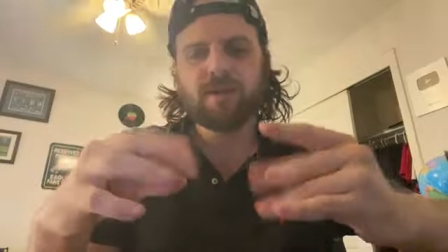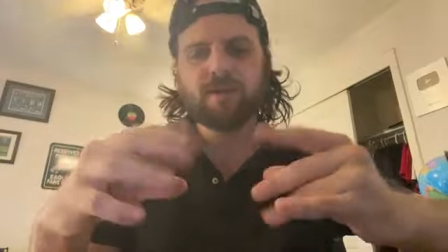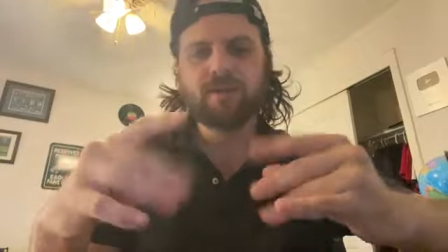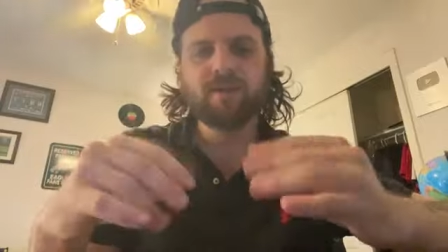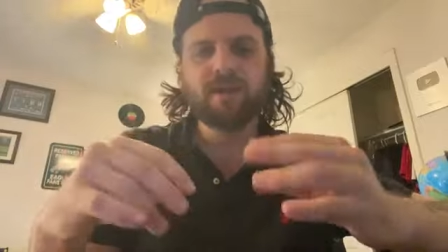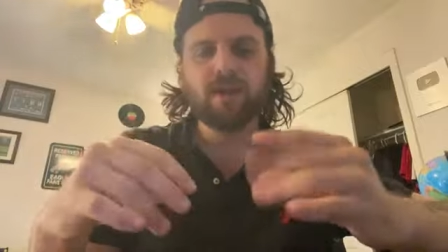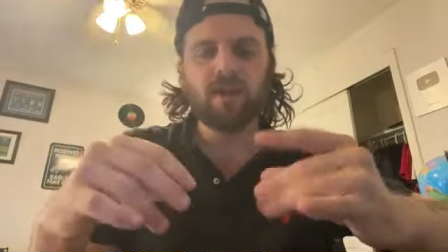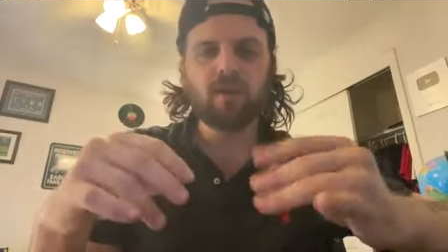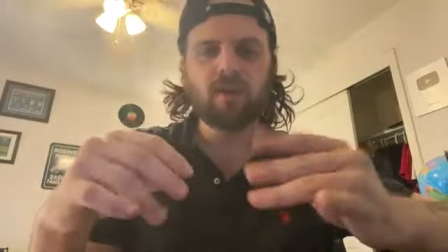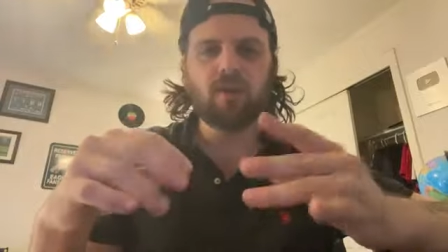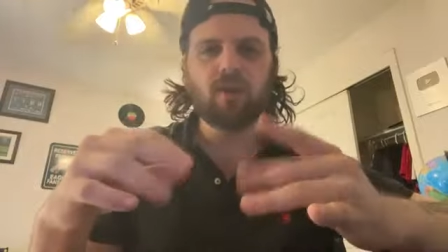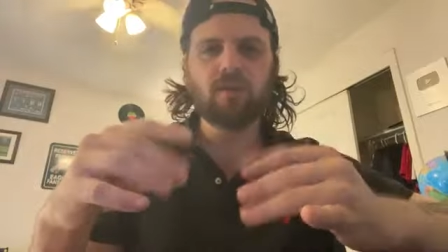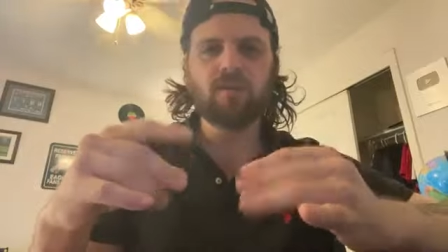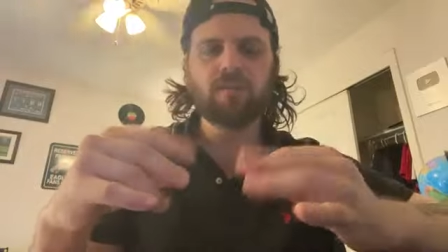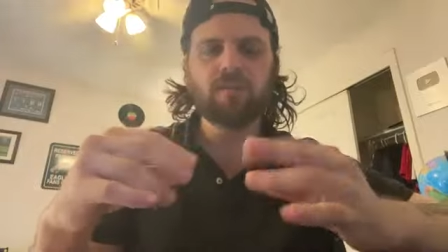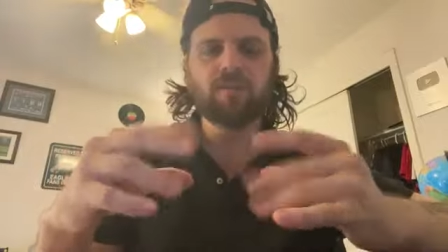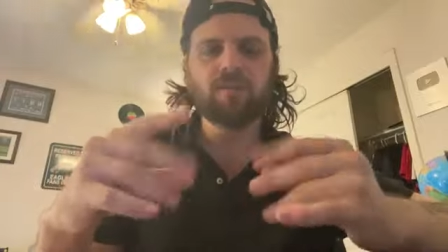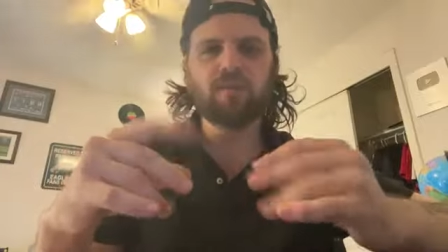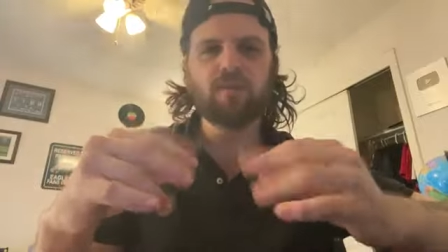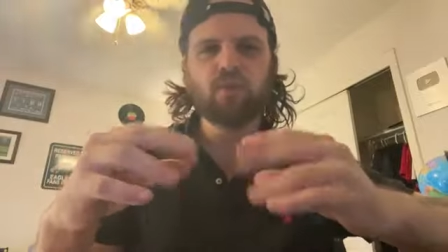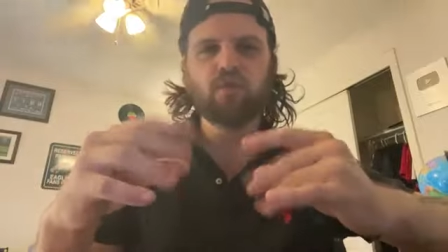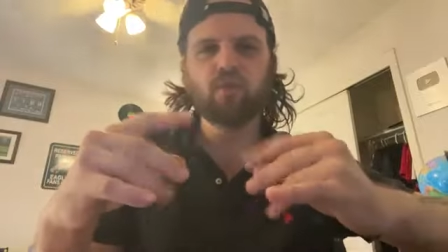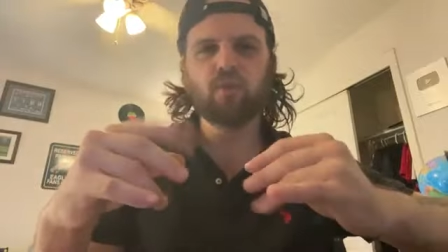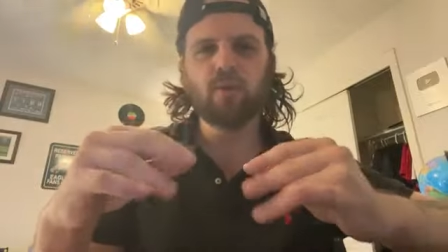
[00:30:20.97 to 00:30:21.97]
take over
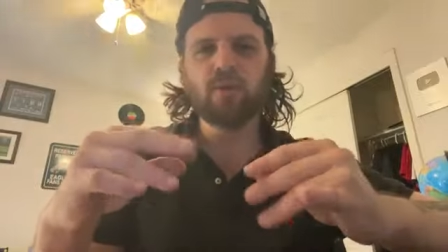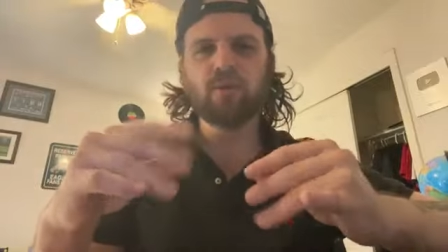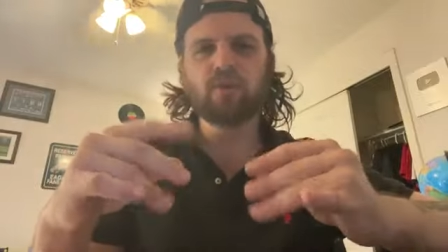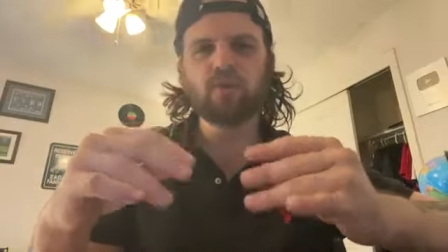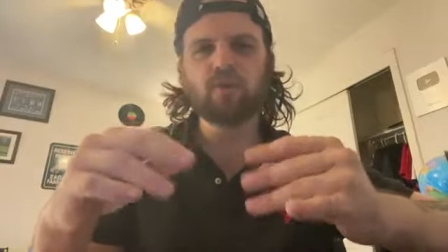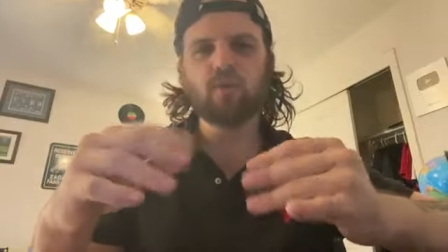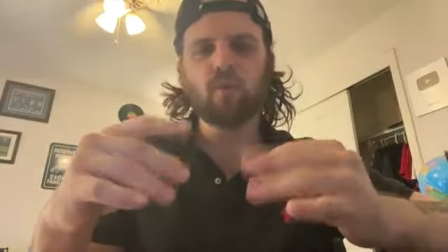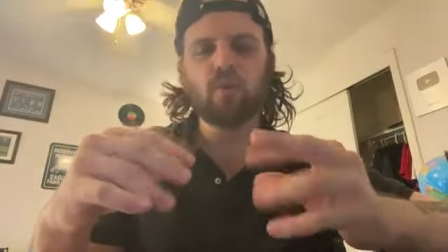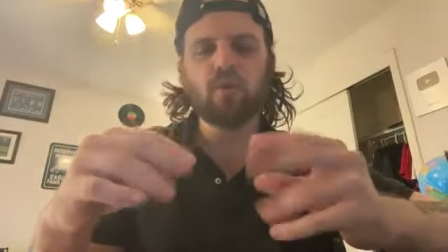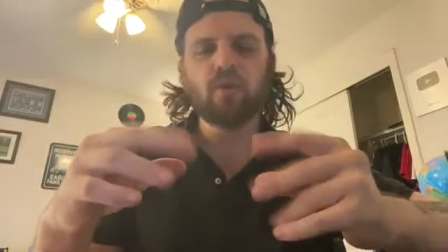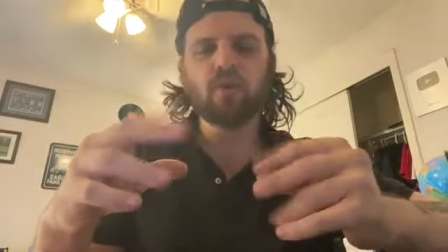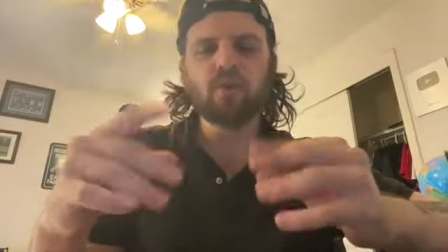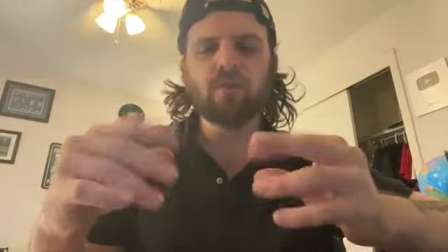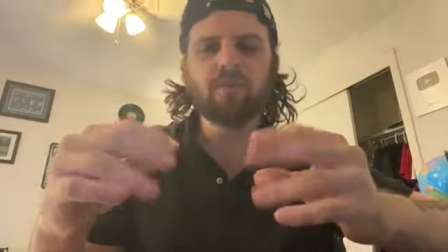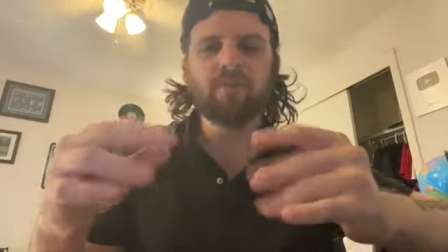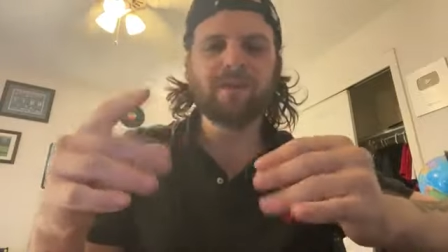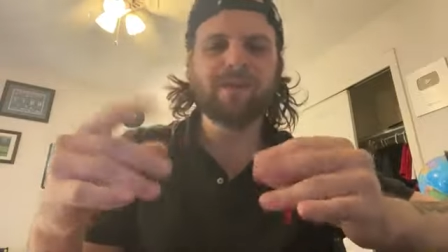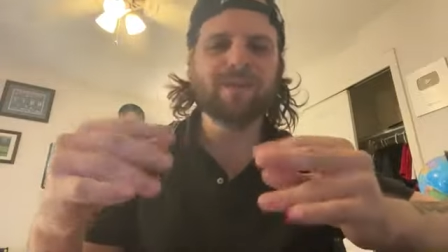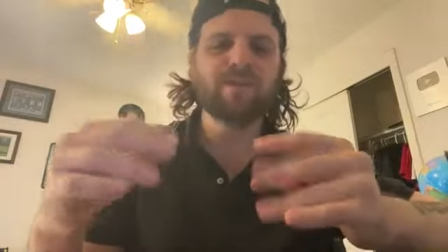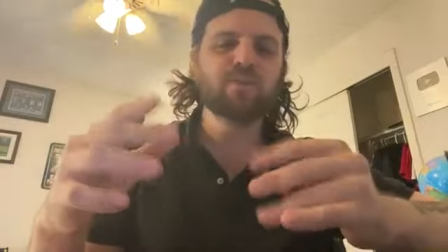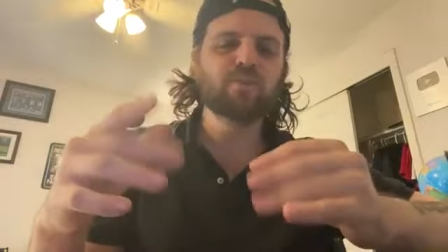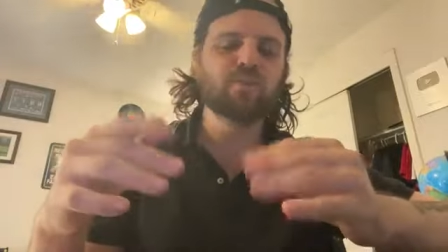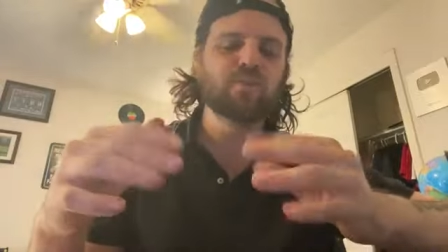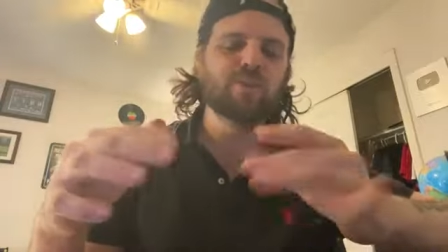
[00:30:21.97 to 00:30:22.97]
the Twitch world,
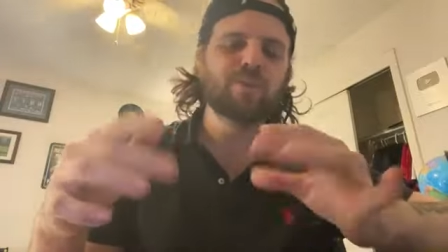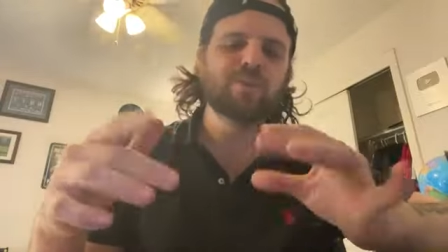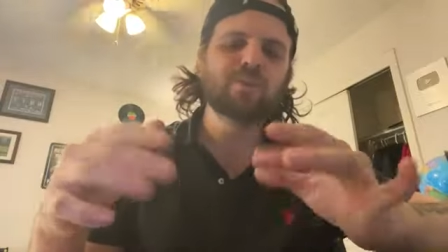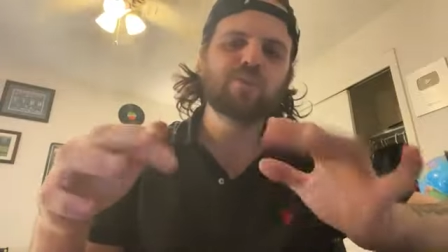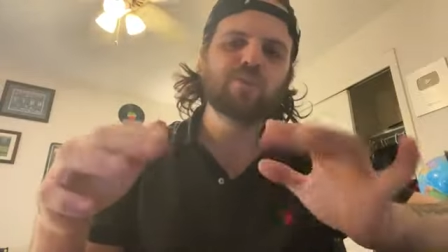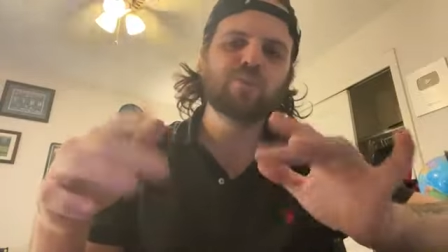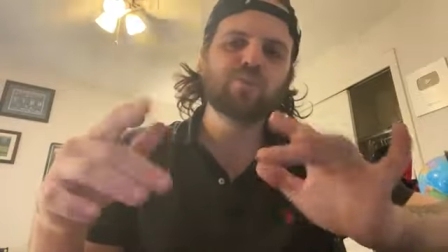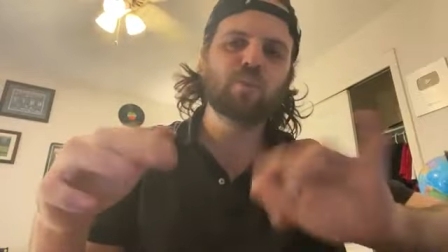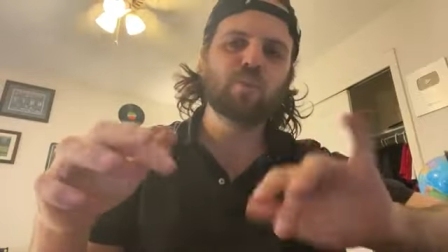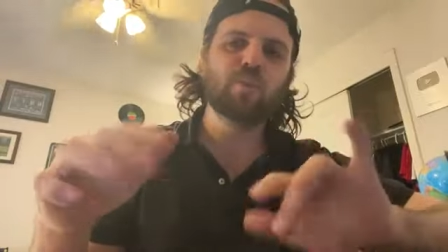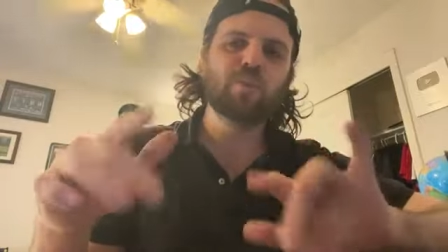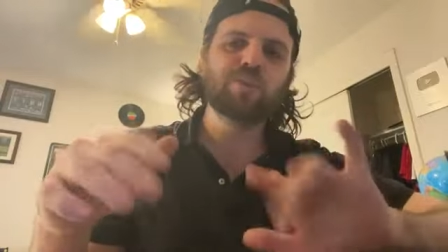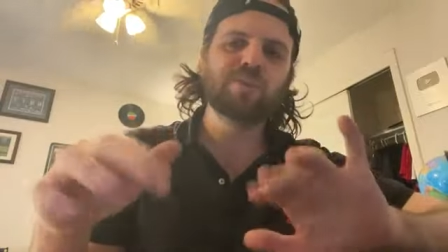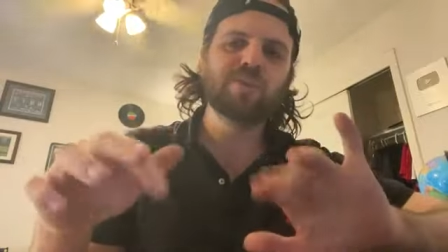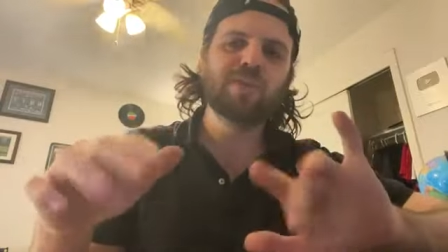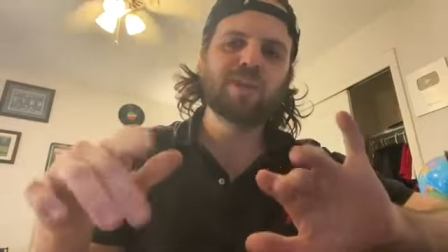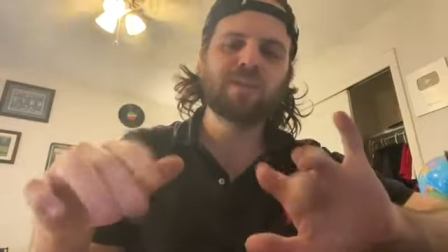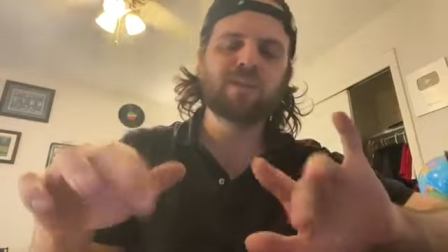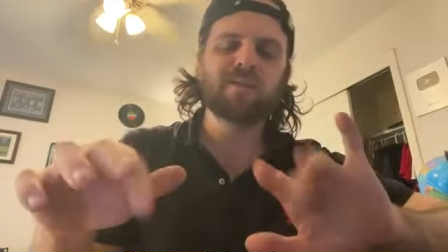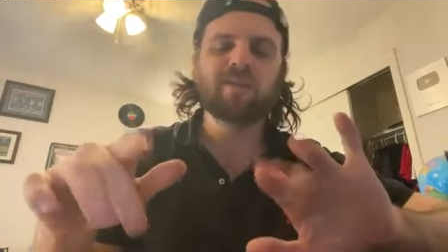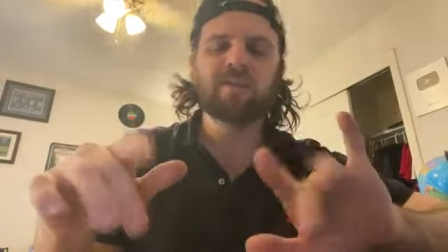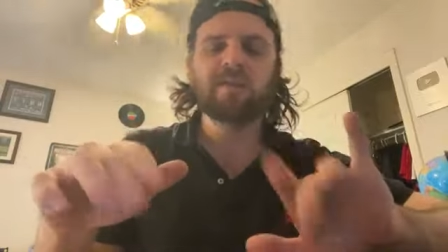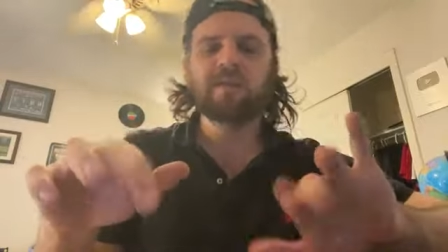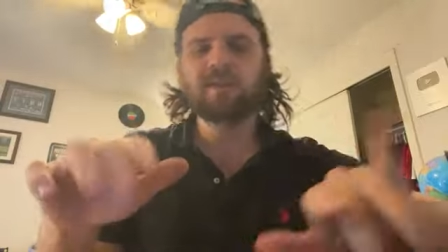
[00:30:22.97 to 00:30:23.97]
make Twitch more
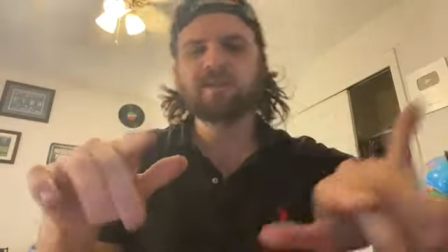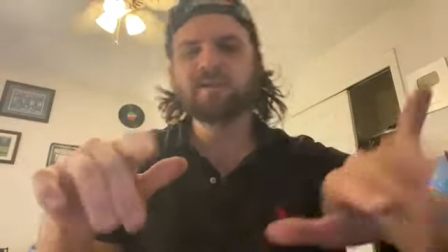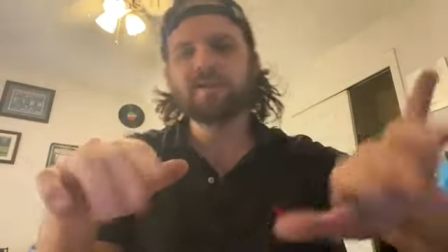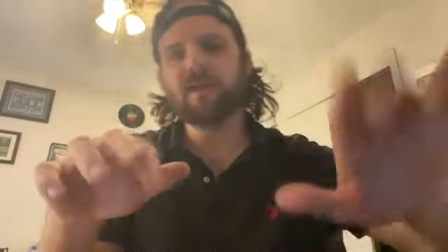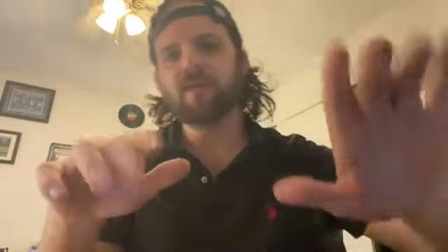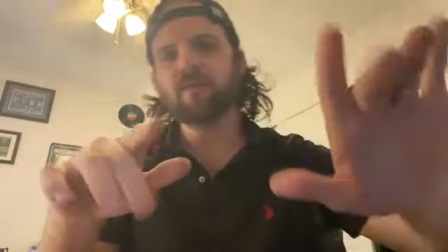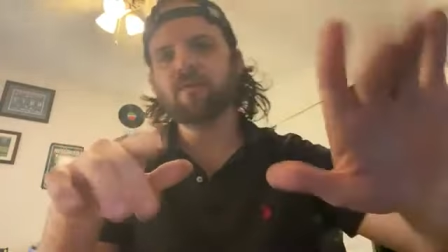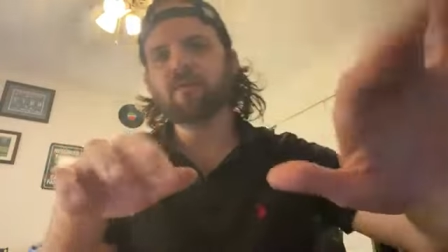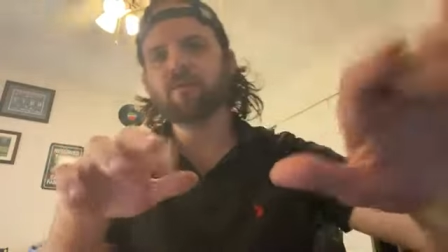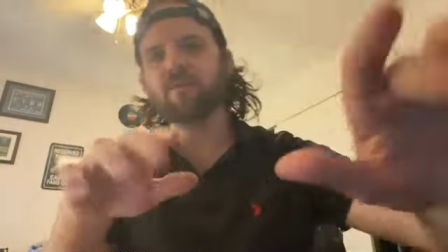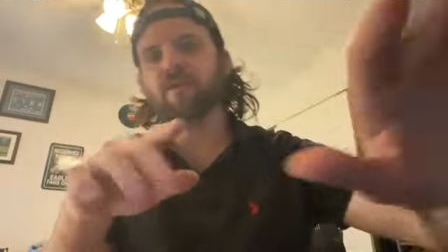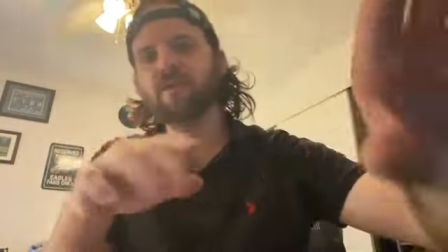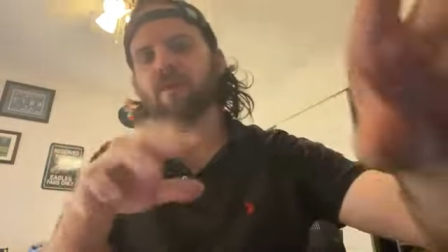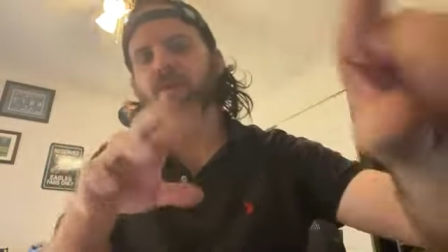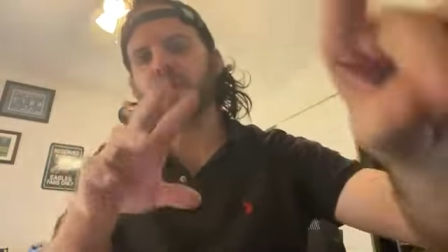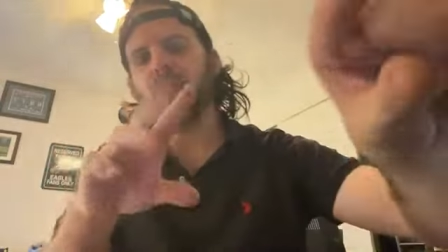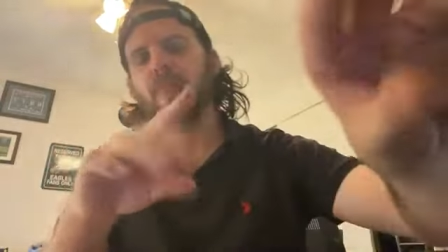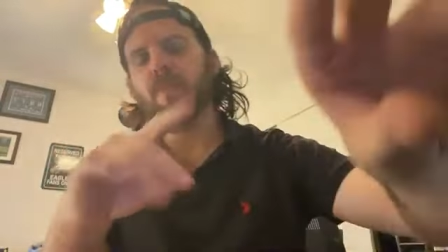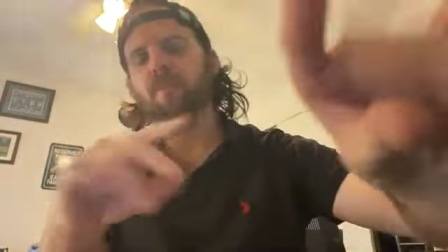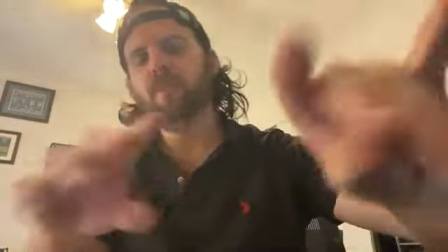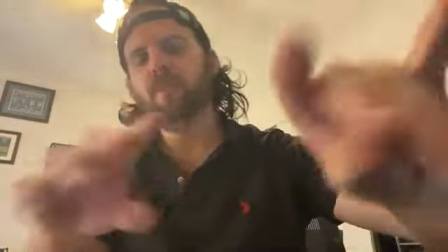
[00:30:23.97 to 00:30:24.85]
tingly than it's ever been.